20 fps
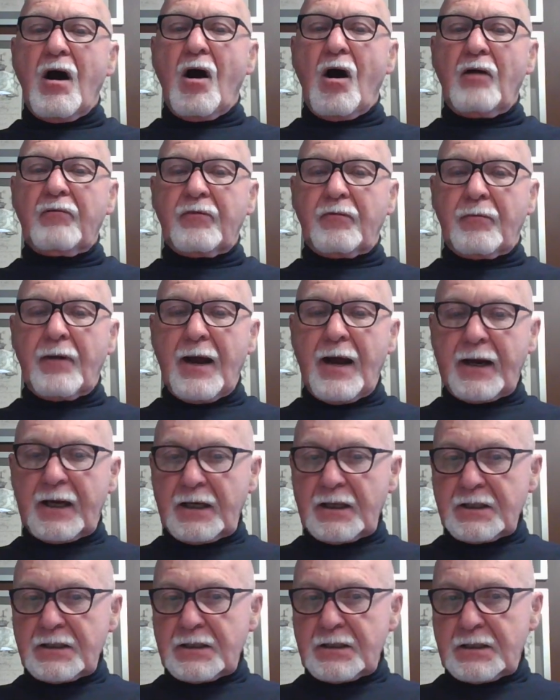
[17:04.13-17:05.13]

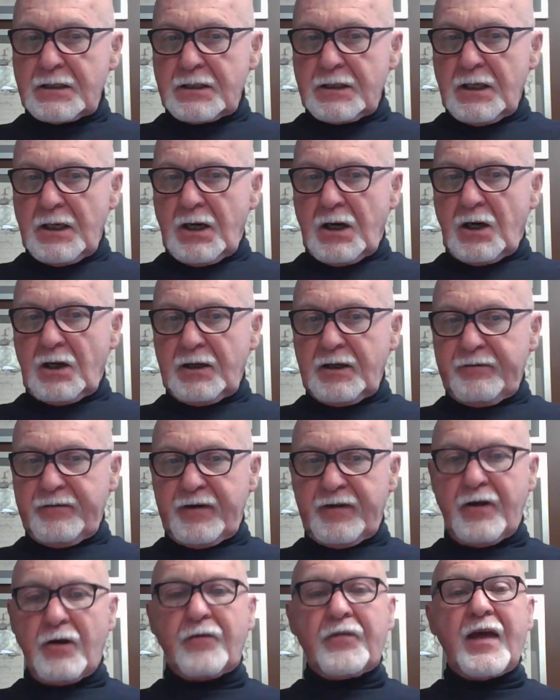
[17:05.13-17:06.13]
Arviragus, are
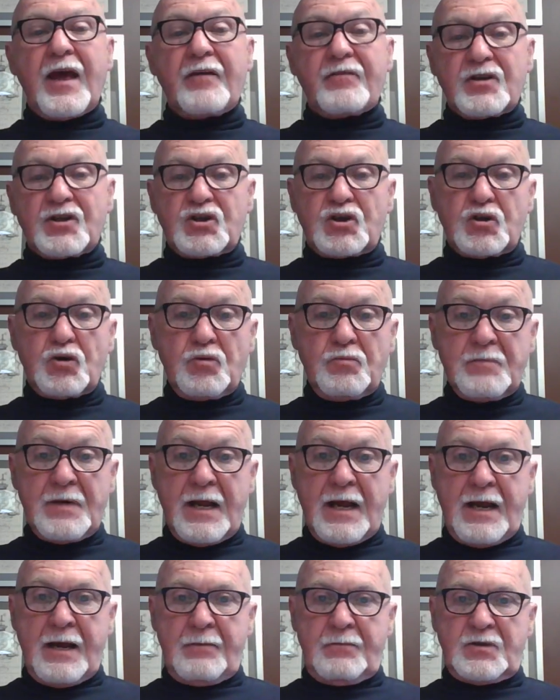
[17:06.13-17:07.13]
living there. They have assumed
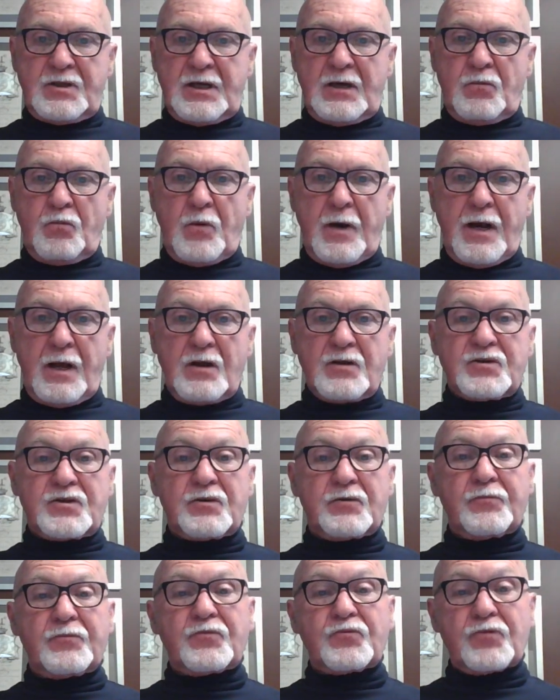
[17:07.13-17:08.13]
names in Wales.
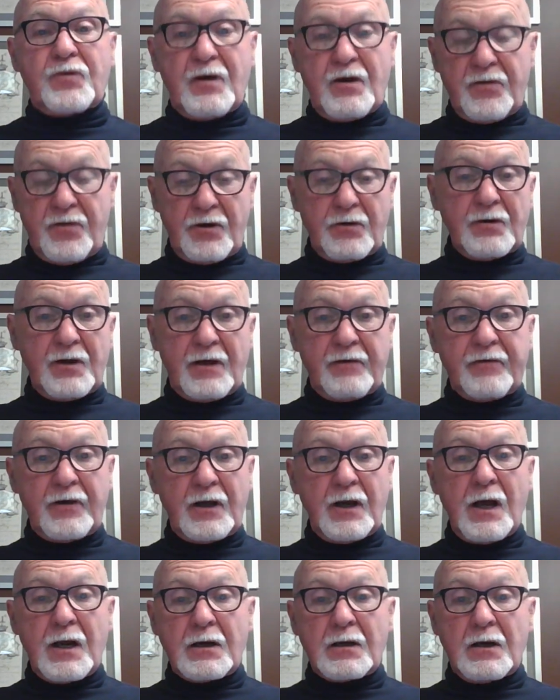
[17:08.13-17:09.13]
They're
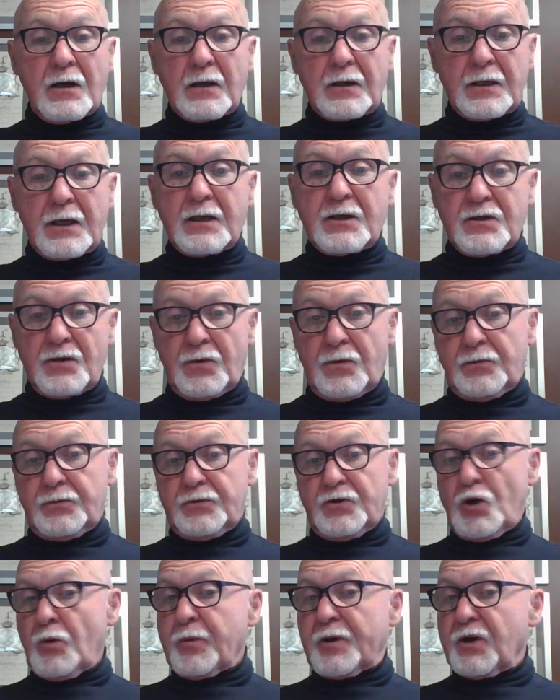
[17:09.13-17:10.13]
living incognito.
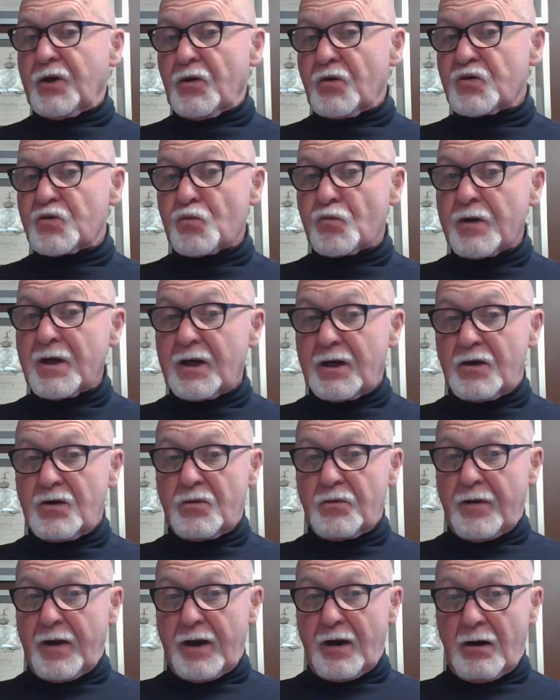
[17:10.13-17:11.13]
Nobody knows really
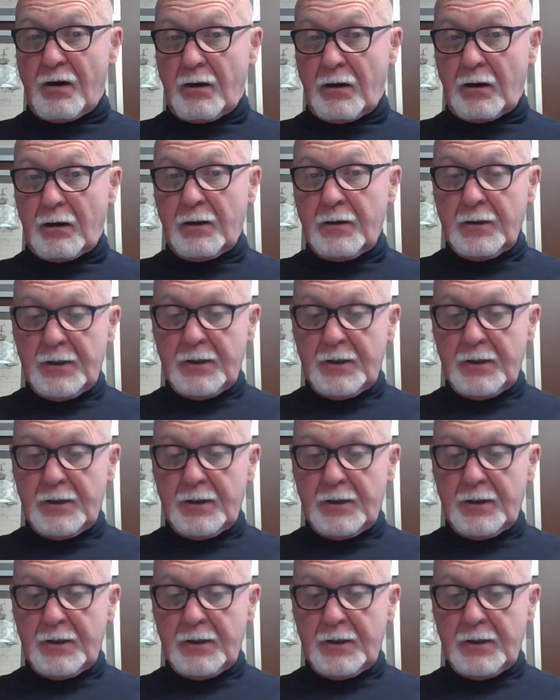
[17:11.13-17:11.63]
who they are.